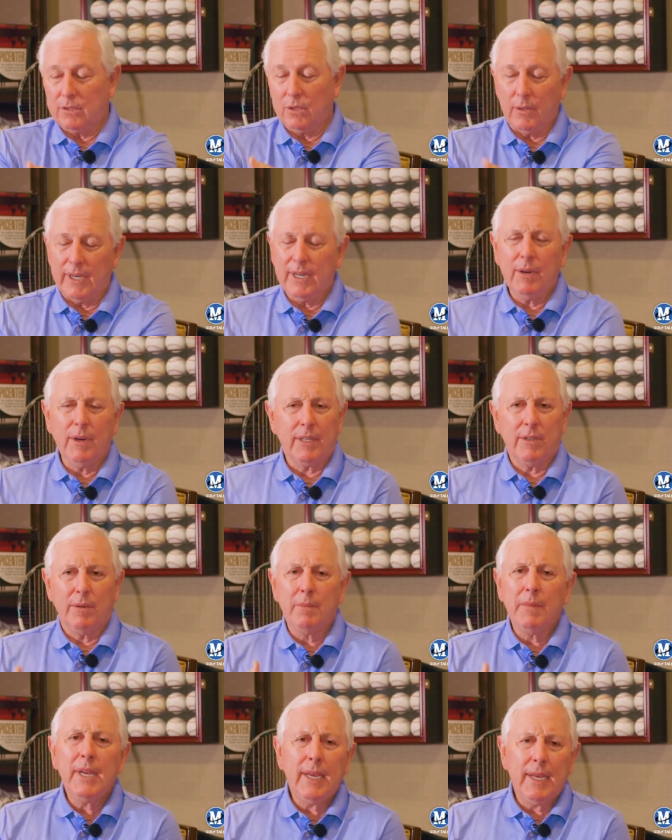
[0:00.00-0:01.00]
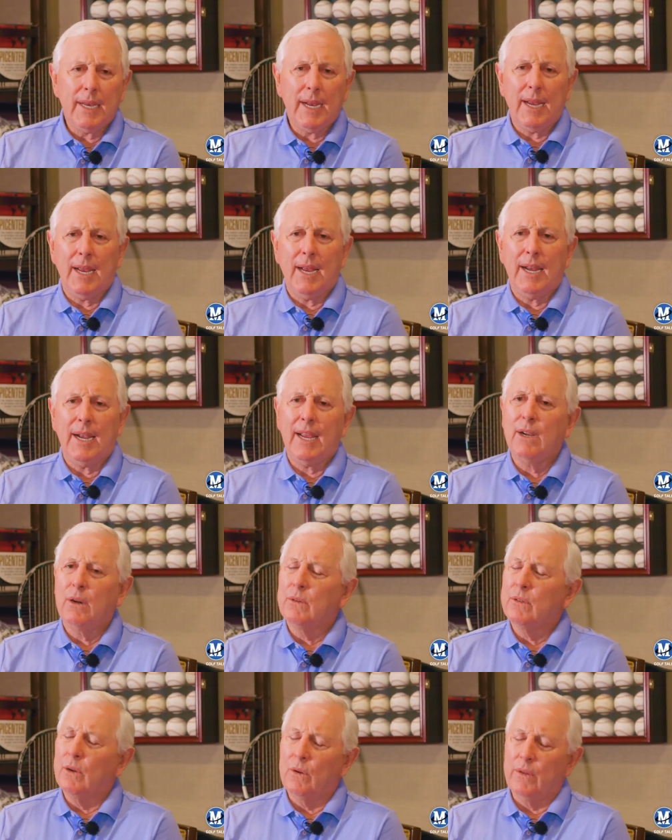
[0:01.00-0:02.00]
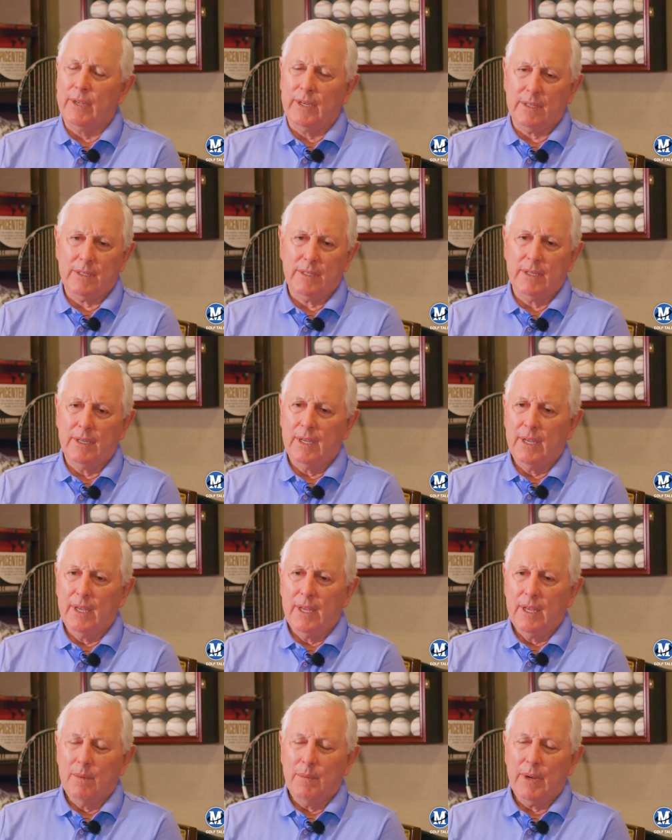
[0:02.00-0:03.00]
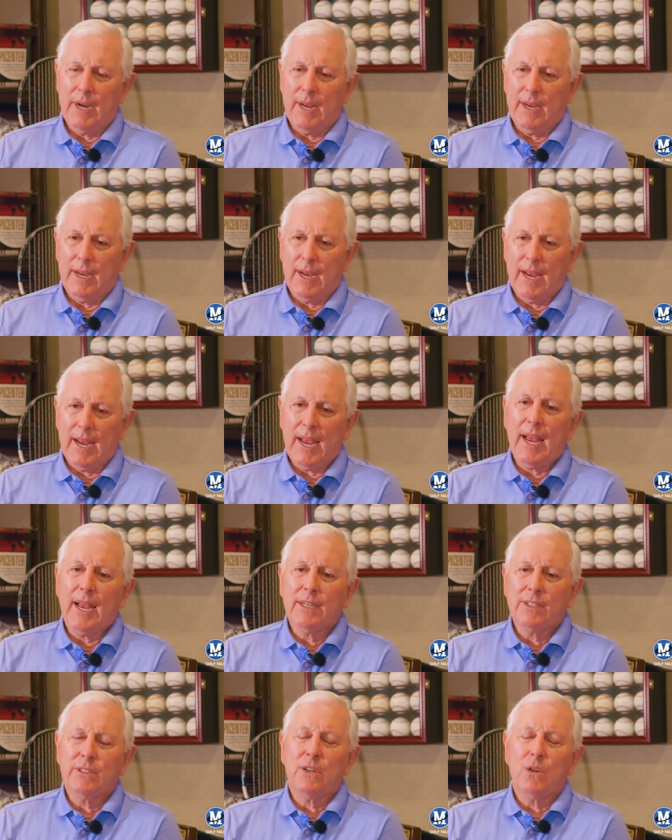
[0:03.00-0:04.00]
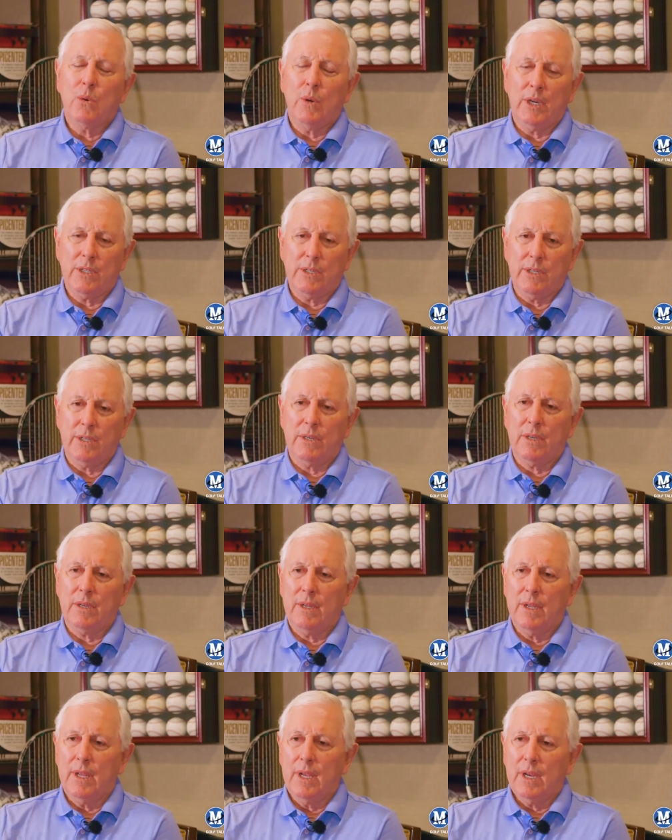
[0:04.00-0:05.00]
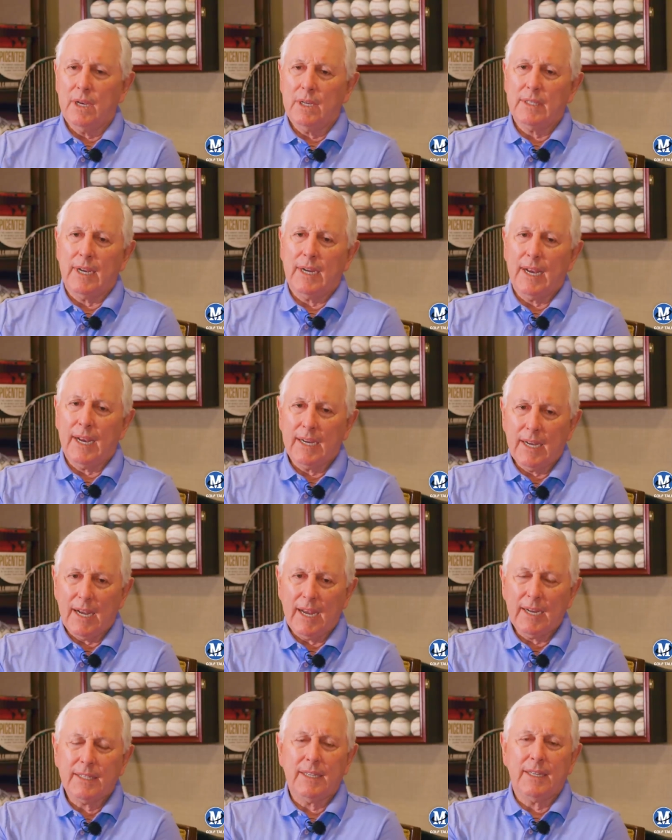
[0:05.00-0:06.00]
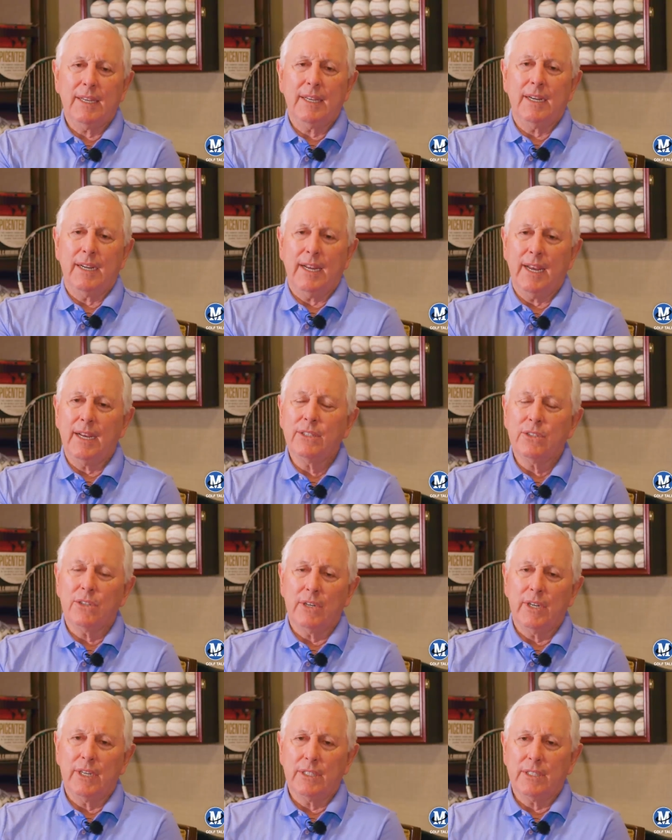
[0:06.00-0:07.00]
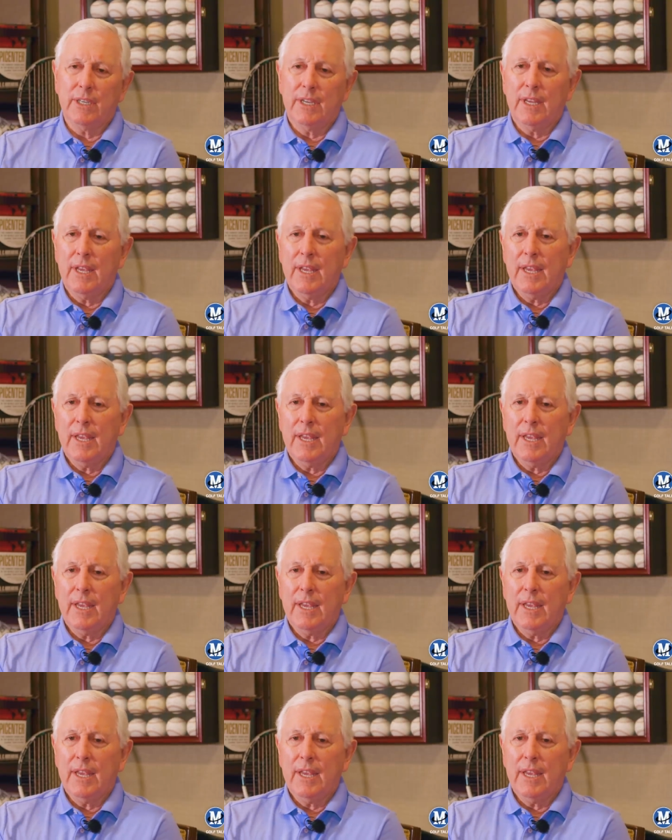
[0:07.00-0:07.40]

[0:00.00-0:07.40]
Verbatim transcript: So anyway, to me, I, and I don't know this, but I I asked the question because I'd like to get an answer is